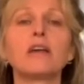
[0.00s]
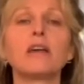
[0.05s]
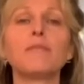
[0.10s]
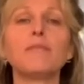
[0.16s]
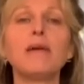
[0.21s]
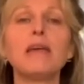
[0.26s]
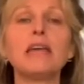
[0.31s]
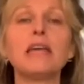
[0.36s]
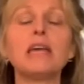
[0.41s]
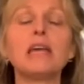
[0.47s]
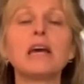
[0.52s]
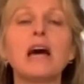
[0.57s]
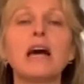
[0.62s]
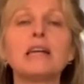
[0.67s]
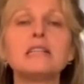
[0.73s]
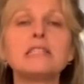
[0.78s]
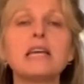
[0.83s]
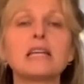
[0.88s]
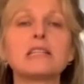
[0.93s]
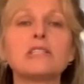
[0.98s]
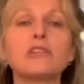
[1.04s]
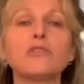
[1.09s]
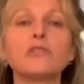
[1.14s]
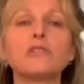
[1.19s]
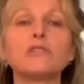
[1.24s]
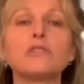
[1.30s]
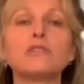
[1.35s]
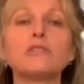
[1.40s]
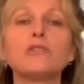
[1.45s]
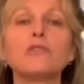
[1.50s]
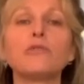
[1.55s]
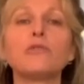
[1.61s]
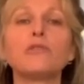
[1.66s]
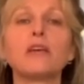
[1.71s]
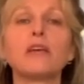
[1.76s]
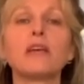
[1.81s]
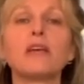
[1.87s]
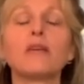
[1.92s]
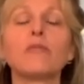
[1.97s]
Making contact here is
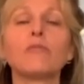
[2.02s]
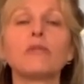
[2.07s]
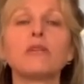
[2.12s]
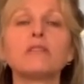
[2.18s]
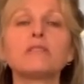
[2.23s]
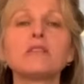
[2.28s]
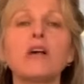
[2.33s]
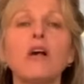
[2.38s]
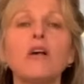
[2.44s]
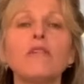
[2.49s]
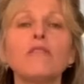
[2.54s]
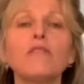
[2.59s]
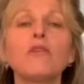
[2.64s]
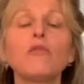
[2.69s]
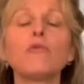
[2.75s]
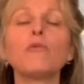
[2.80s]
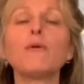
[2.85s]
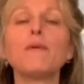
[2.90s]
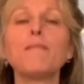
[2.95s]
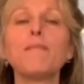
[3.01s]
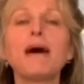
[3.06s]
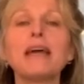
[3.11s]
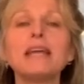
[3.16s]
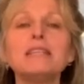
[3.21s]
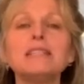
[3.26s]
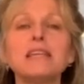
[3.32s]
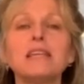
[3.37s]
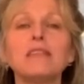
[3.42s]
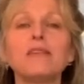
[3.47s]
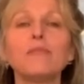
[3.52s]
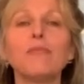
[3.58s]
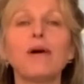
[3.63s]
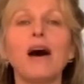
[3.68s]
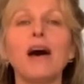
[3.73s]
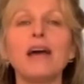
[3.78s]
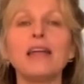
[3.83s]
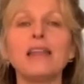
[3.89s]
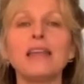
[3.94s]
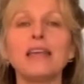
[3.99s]
soothing, but it's also reminding the
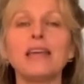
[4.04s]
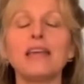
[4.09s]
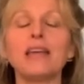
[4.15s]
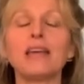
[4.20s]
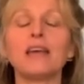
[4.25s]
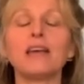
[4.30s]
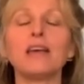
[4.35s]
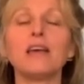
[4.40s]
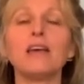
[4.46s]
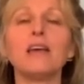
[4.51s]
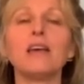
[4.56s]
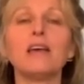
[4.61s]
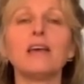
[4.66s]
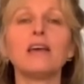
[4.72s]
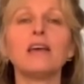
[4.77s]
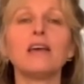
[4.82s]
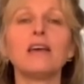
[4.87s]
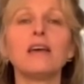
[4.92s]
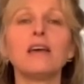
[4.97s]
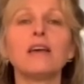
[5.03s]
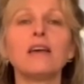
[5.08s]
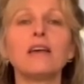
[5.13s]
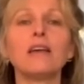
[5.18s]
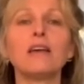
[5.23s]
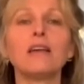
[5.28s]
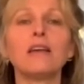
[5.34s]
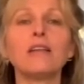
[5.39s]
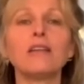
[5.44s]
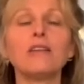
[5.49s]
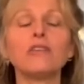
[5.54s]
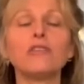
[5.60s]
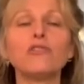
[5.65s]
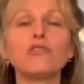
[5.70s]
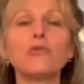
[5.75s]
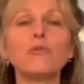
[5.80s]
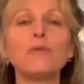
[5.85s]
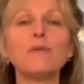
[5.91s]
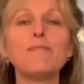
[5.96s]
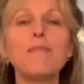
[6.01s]
body
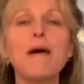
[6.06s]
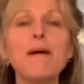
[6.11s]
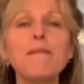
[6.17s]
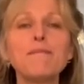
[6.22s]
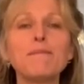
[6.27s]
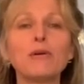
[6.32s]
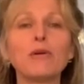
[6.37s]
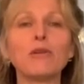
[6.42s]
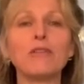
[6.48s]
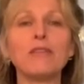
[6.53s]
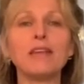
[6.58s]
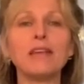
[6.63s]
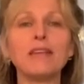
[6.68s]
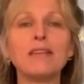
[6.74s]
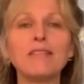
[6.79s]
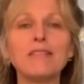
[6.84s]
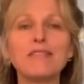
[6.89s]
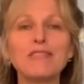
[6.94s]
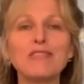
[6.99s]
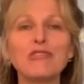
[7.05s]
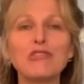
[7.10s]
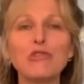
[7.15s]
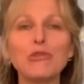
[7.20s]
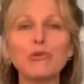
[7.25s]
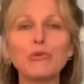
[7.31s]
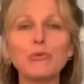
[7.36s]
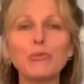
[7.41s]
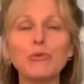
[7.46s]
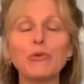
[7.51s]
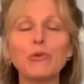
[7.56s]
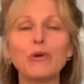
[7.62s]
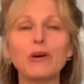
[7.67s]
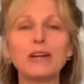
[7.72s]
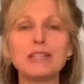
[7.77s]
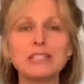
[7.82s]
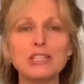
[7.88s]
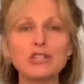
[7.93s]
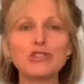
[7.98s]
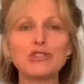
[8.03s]
to remember these two
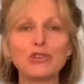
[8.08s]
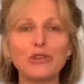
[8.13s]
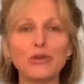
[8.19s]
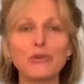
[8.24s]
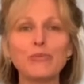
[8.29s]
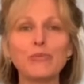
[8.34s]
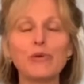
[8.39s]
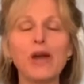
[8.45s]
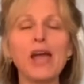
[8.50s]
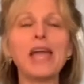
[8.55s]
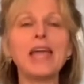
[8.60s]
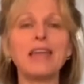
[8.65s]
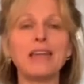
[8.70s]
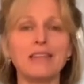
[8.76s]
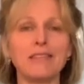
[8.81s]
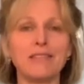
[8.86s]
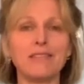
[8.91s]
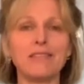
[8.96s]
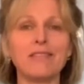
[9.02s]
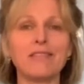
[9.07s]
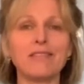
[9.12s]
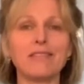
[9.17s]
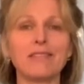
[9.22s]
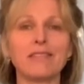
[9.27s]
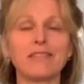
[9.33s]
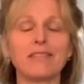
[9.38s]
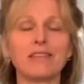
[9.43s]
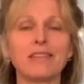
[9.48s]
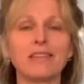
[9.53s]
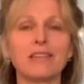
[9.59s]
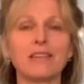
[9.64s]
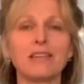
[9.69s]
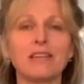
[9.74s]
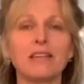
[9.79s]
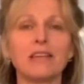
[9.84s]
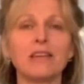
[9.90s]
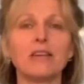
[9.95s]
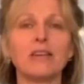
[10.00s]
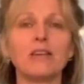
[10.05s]
additional brains,
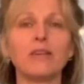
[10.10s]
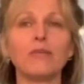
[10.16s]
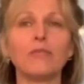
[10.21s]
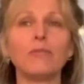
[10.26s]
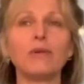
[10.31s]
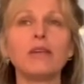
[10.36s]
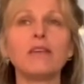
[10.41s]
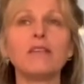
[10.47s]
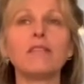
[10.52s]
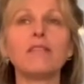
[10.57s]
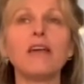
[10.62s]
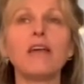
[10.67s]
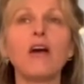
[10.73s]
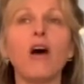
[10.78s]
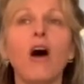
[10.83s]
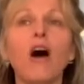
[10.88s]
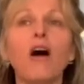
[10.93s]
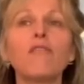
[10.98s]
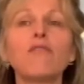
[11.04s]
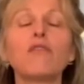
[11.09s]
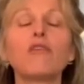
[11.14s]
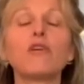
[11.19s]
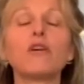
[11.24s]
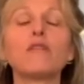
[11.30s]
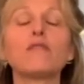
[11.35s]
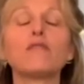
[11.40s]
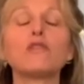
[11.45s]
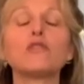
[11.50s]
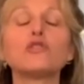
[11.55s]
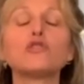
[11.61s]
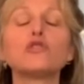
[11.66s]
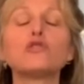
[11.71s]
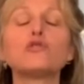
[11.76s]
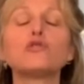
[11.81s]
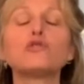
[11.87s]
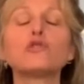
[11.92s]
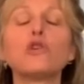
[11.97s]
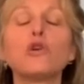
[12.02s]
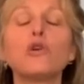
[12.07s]
because they offer us
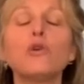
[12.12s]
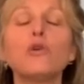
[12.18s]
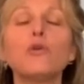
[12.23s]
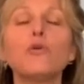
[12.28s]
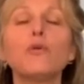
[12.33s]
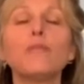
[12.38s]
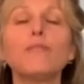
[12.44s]
so